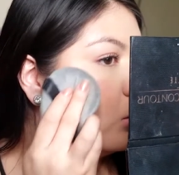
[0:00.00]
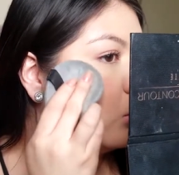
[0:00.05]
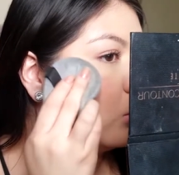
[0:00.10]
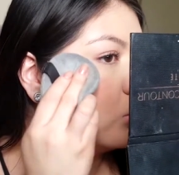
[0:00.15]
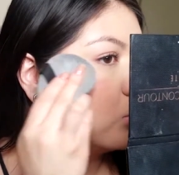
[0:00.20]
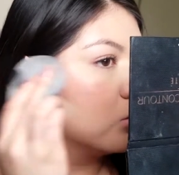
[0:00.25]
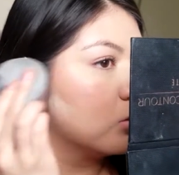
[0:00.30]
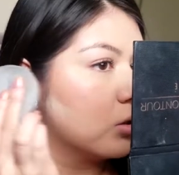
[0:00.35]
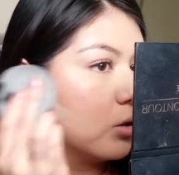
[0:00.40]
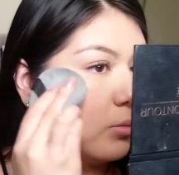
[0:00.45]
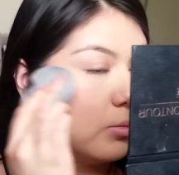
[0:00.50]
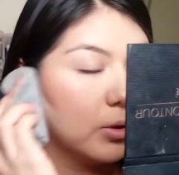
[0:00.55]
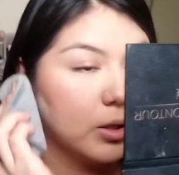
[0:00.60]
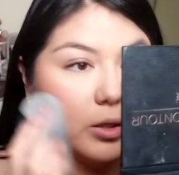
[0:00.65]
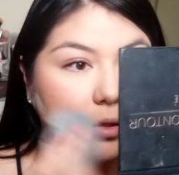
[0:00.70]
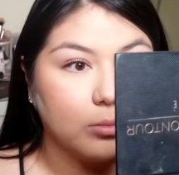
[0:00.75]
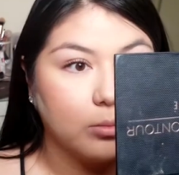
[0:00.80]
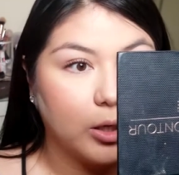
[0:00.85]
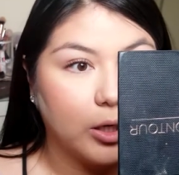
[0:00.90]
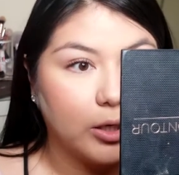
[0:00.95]
just keep that
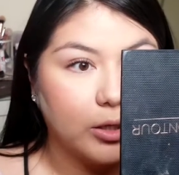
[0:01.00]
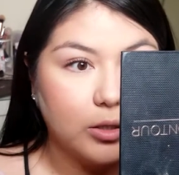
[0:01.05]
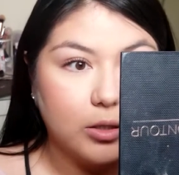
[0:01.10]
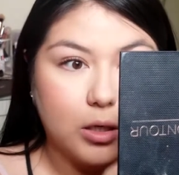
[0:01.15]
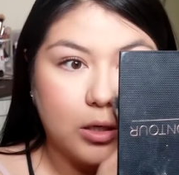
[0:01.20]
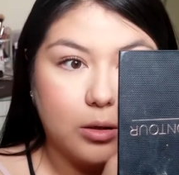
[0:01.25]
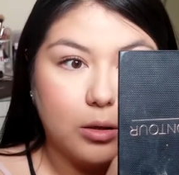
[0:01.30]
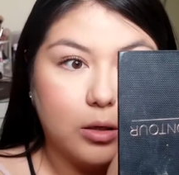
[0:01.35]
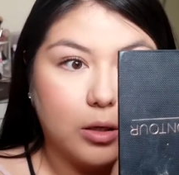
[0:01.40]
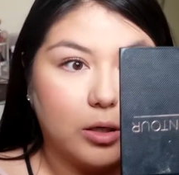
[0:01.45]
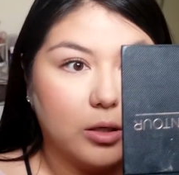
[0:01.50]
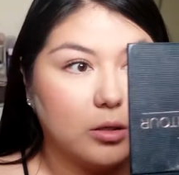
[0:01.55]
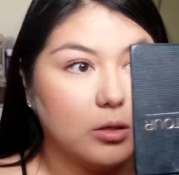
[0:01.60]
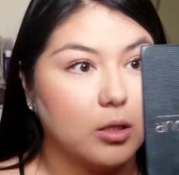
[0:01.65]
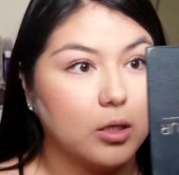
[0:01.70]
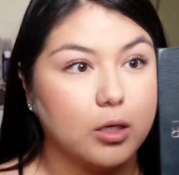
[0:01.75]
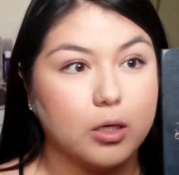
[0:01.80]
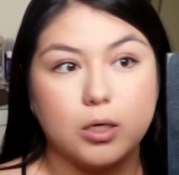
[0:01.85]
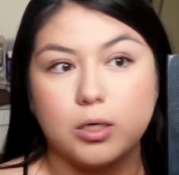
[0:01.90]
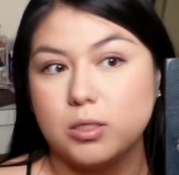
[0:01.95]
in mind. I
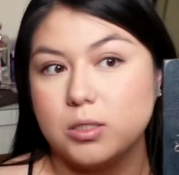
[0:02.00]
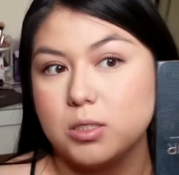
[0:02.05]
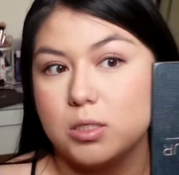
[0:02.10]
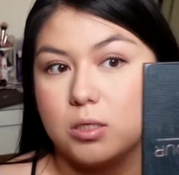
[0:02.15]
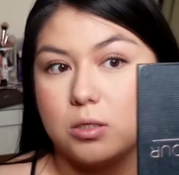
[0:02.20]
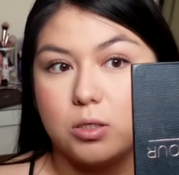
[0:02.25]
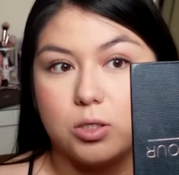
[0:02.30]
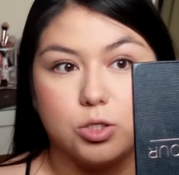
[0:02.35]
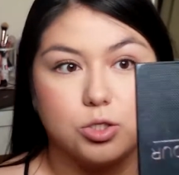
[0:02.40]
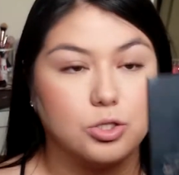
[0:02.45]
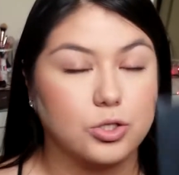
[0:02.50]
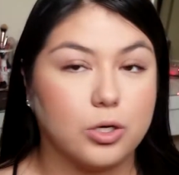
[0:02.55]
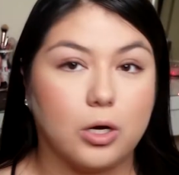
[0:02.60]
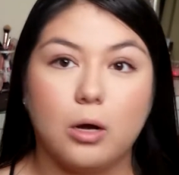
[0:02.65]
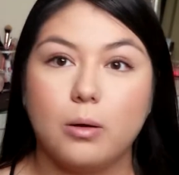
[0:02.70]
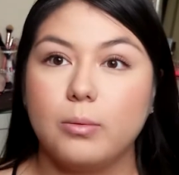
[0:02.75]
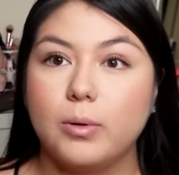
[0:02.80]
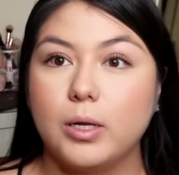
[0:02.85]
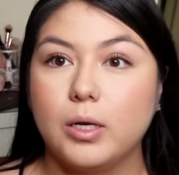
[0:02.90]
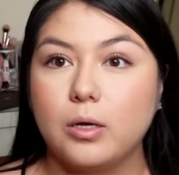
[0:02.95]
think I did a good
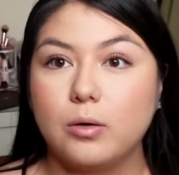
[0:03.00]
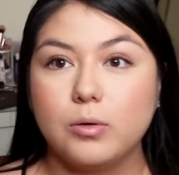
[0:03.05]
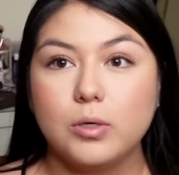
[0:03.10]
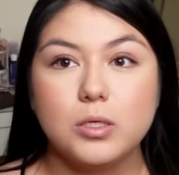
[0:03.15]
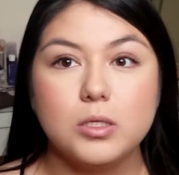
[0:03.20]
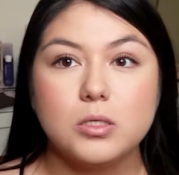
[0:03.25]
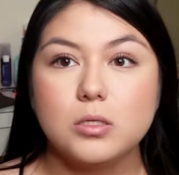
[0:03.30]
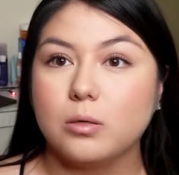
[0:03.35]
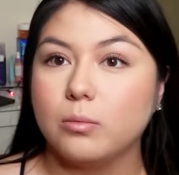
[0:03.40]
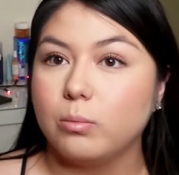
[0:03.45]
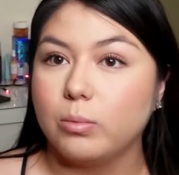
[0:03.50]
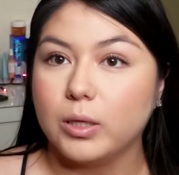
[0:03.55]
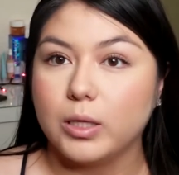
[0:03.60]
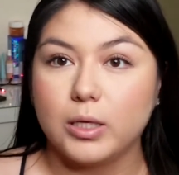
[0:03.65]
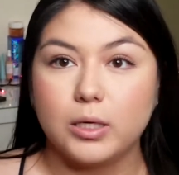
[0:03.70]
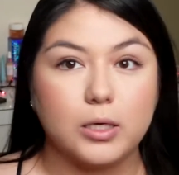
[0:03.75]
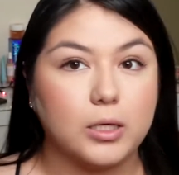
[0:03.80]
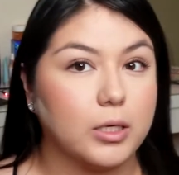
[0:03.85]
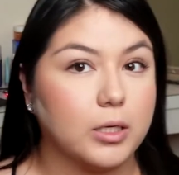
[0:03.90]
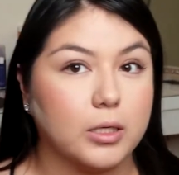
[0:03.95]
job anyways of
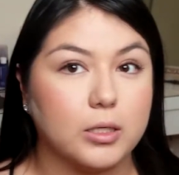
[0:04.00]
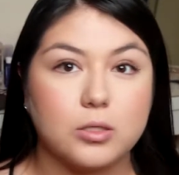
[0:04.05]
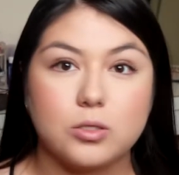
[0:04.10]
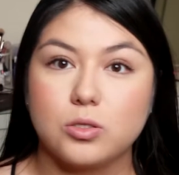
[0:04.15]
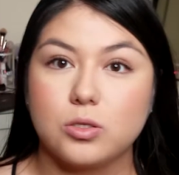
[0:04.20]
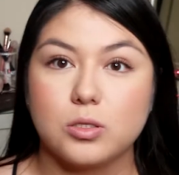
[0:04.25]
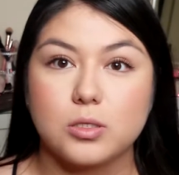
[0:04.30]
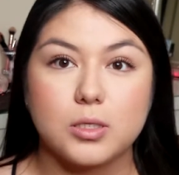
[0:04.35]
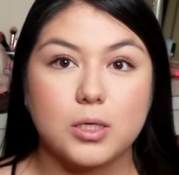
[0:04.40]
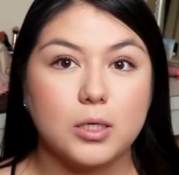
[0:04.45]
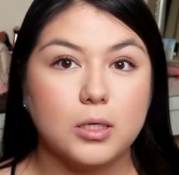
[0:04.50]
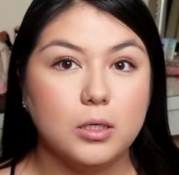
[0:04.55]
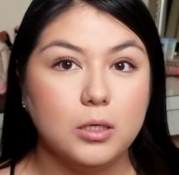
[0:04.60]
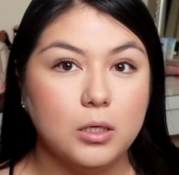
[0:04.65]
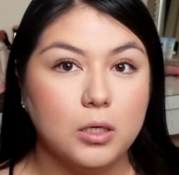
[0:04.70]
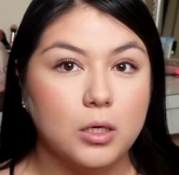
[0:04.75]
blending it into the skin.